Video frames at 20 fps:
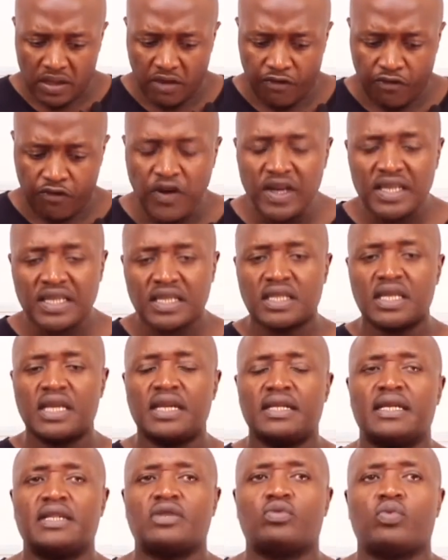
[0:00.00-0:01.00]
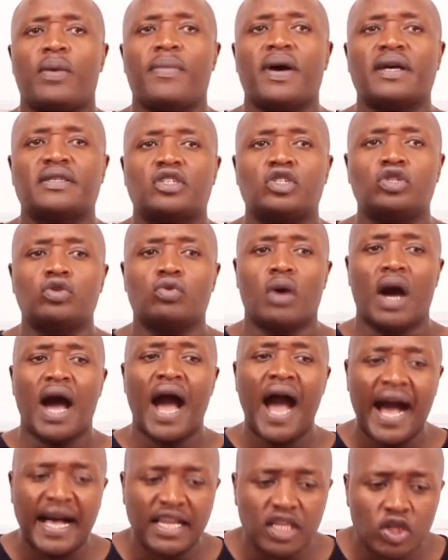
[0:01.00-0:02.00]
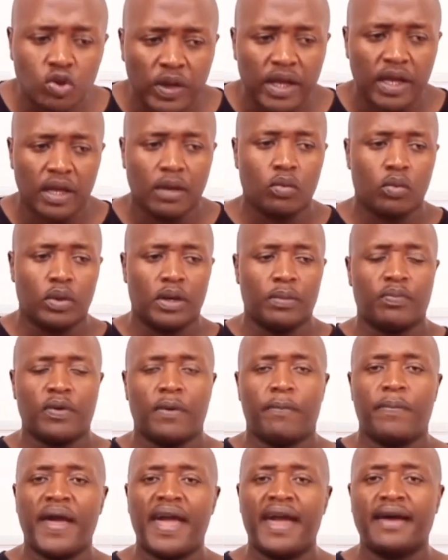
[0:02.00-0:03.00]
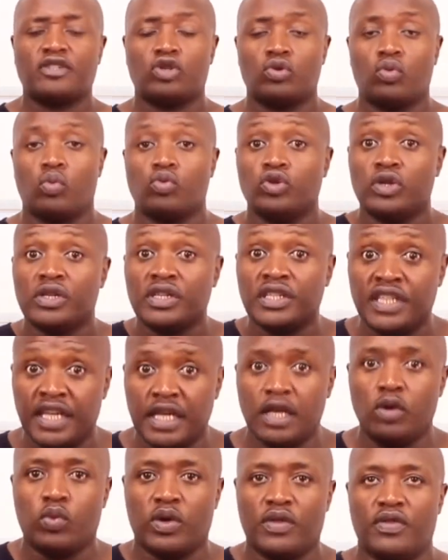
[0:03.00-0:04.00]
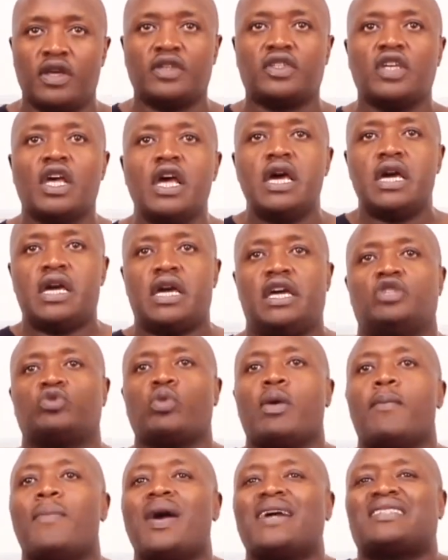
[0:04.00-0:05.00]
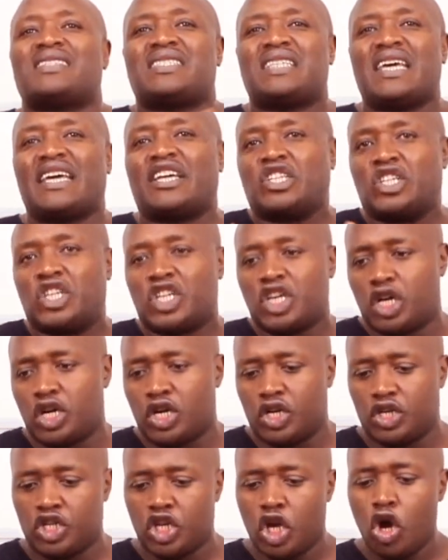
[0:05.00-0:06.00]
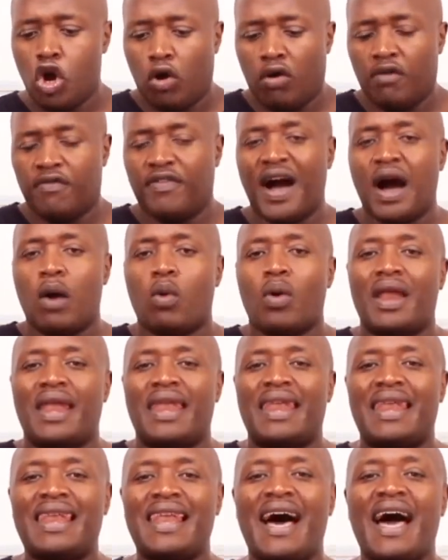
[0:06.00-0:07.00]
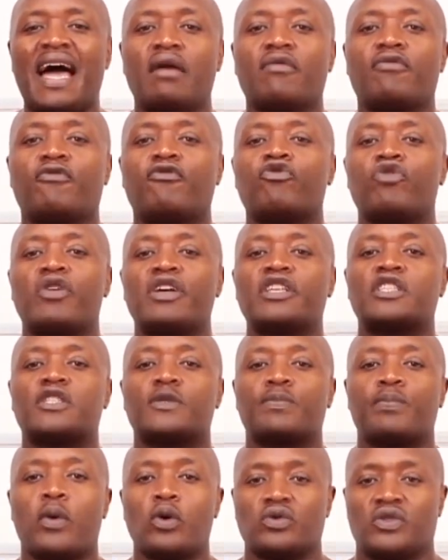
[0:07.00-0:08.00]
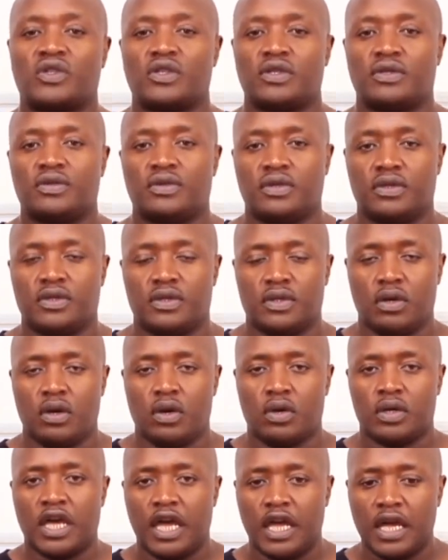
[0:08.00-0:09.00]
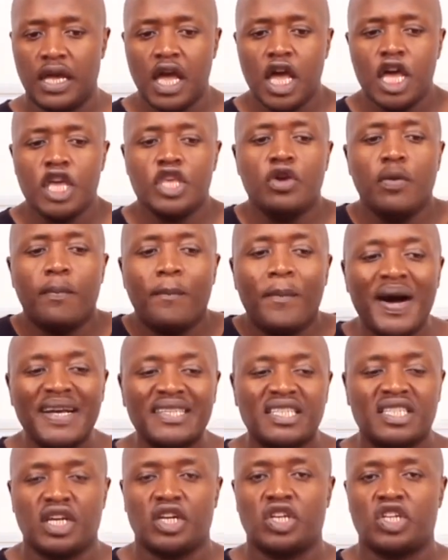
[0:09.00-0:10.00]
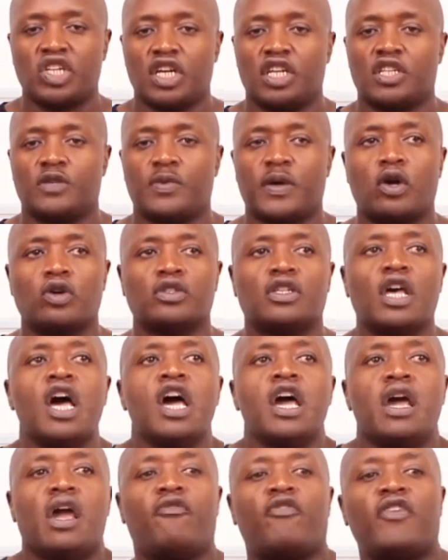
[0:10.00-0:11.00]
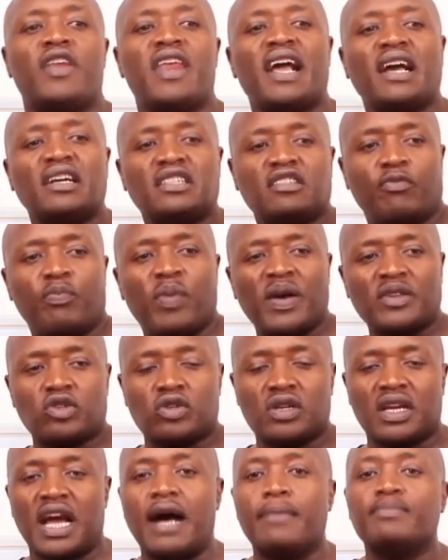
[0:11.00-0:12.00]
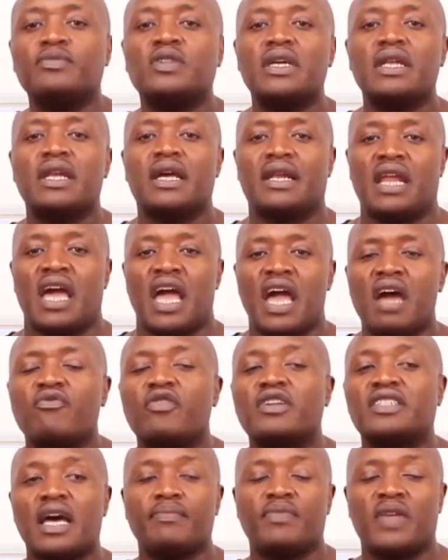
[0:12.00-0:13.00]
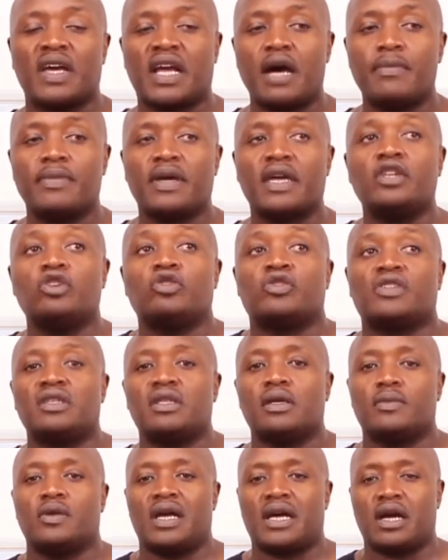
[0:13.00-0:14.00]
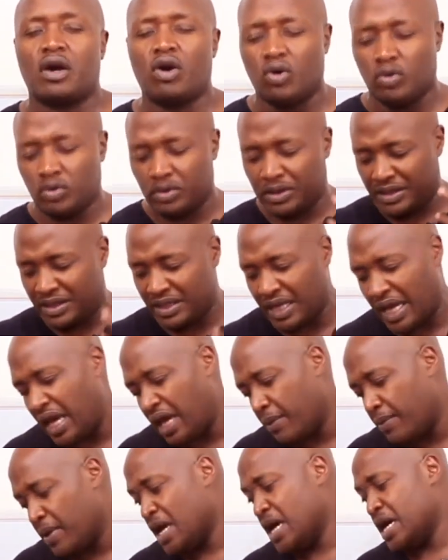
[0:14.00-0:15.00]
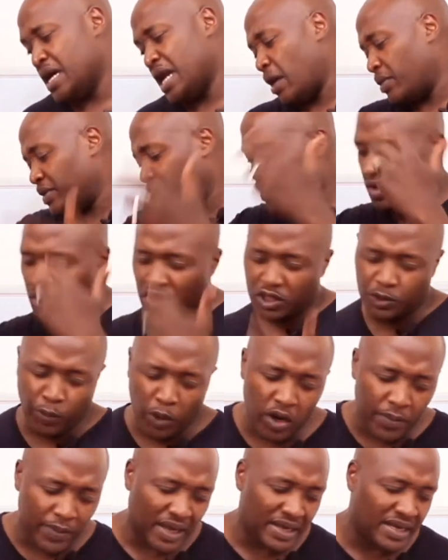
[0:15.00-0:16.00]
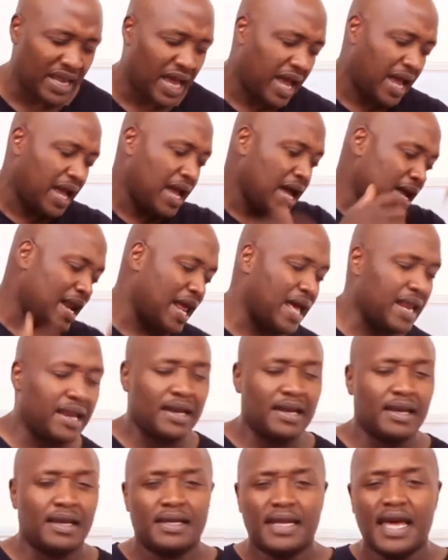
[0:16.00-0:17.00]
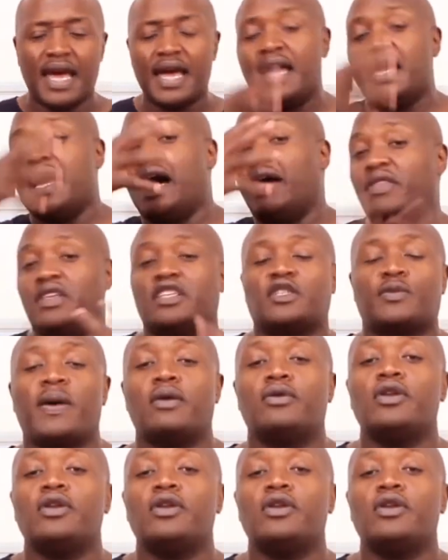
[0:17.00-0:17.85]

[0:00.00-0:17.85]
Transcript: the first thing that we must do as we prepare to deal with this is we must take charge of our life responses. Okay, you must take charge, because if a negative person comes in and every time they're coming in, you see them, you're like, oh damn, now he's gonna spoil my day, da, da, da, da, and then spiral.